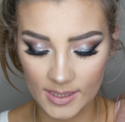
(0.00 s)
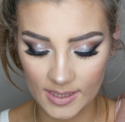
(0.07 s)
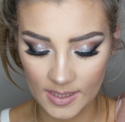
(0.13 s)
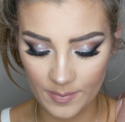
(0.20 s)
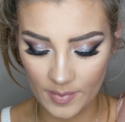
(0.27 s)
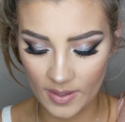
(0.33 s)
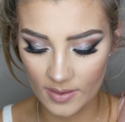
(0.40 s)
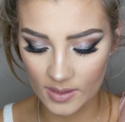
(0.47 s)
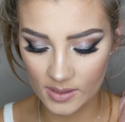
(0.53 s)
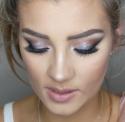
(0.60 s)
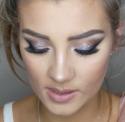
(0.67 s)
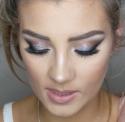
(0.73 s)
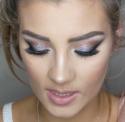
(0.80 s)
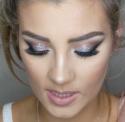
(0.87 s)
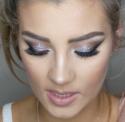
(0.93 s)
Lip, and this
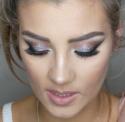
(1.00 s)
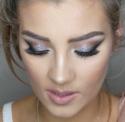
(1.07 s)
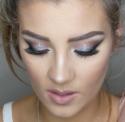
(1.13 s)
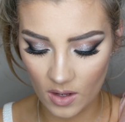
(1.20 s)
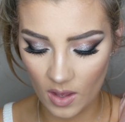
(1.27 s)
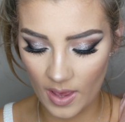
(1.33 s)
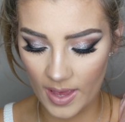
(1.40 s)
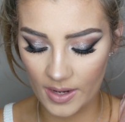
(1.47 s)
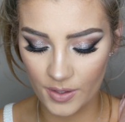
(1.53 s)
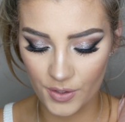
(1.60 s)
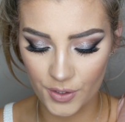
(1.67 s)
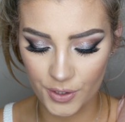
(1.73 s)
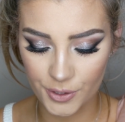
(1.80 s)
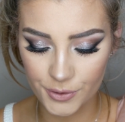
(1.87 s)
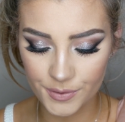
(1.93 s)
is in Atta
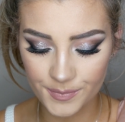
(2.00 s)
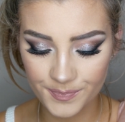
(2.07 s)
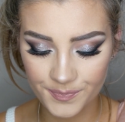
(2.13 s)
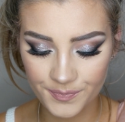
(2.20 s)
Girl.